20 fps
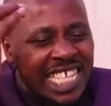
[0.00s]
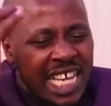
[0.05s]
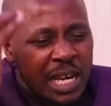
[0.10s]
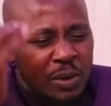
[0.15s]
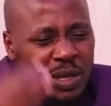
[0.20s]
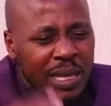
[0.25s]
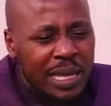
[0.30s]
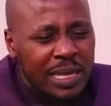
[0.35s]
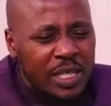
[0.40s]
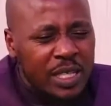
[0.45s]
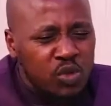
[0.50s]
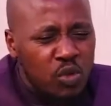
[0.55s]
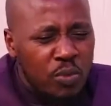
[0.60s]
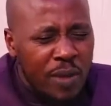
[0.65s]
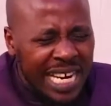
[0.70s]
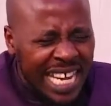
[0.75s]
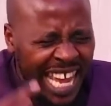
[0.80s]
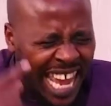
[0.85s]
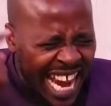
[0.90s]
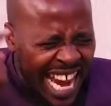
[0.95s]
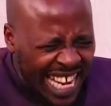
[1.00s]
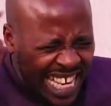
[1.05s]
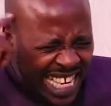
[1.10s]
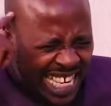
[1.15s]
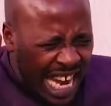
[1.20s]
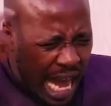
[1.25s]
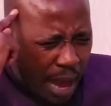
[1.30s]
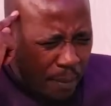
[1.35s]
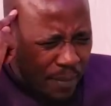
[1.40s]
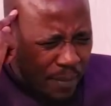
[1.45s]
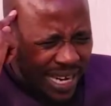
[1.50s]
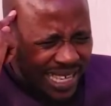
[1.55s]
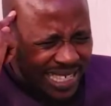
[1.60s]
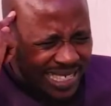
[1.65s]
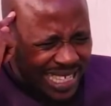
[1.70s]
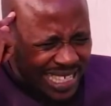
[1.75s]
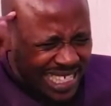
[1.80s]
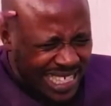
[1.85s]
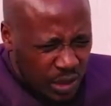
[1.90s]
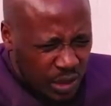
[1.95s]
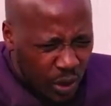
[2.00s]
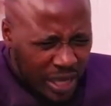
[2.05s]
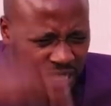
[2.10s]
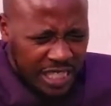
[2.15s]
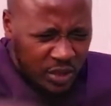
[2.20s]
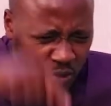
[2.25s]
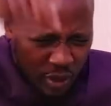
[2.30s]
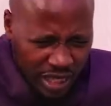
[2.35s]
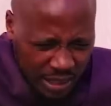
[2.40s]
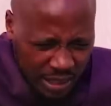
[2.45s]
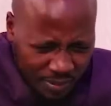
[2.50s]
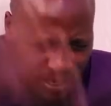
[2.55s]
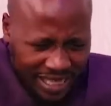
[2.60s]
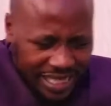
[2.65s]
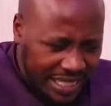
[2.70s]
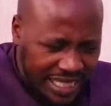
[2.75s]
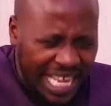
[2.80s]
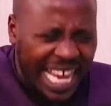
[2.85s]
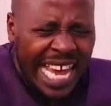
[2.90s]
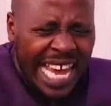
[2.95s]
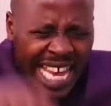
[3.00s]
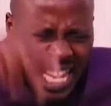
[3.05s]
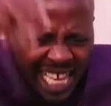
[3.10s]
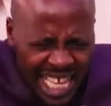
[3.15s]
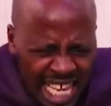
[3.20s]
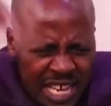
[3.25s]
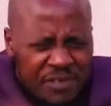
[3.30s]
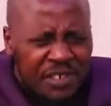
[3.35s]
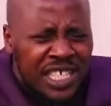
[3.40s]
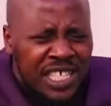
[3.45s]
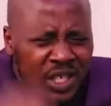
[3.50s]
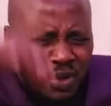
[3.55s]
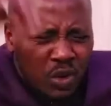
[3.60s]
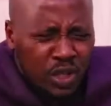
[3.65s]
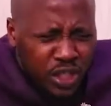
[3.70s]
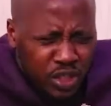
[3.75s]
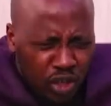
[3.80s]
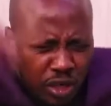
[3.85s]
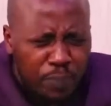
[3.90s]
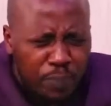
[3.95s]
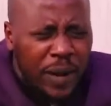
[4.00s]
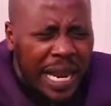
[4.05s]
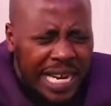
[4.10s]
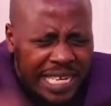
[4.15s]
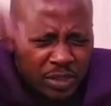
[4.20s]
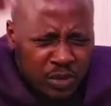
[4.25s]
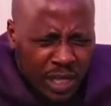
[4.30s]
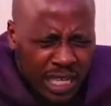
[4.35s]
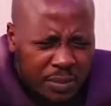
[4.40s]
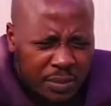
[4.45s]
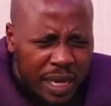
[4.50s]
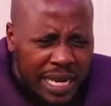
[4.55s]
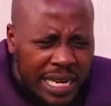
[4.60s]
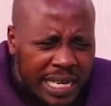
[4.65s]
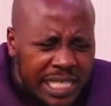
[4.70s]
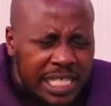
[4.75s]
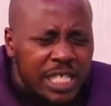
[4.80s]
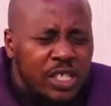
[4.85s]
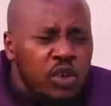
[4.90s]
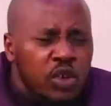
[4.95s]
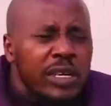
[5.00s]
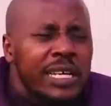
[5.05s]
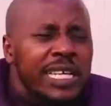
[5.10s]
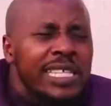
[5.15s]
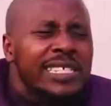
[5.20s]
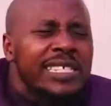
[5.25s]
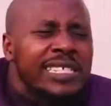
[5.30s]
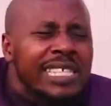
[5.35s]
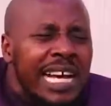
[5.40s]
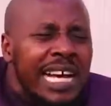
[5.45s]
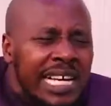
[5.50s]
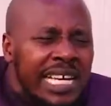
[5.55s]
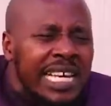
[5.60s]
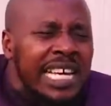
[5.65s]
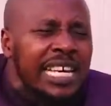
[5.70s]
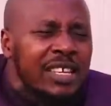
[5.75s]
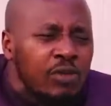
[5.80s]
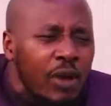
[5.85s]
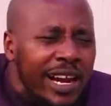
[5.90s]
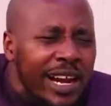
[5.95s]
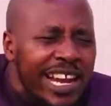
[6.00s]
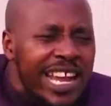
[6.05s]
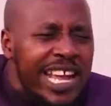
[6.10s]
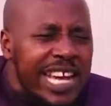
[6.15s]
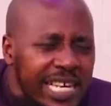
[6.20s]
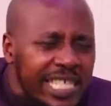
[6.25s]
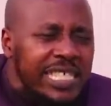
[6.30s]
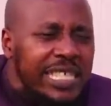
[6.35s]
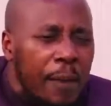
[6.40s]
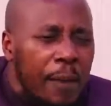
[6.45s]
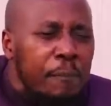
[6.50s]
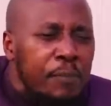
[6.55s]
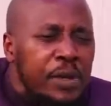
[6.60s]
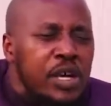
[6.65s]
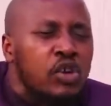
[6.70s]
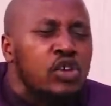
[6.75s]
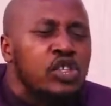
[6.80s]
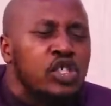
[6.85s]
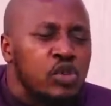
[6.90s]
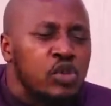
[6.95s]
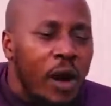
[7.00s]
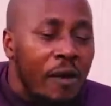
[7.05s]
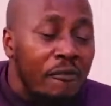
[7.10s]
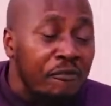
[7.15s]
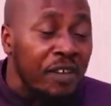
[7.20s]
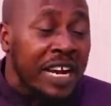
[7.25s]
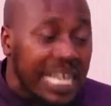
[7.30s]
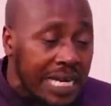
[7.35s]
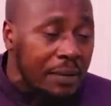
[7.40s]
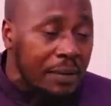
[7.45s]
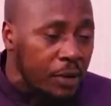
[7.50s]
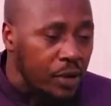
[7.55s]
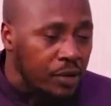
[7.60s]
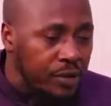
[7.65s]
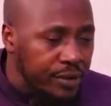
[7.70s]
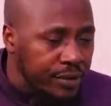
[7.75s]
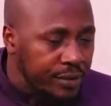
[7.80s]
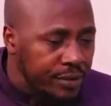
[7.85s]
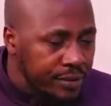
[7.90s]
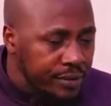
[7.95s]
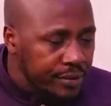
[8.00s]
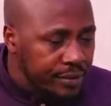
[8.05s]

Check whether this woman had in her mind that she wants to get married. If she was not planning to get married, she's only sucking your nectar because you are available.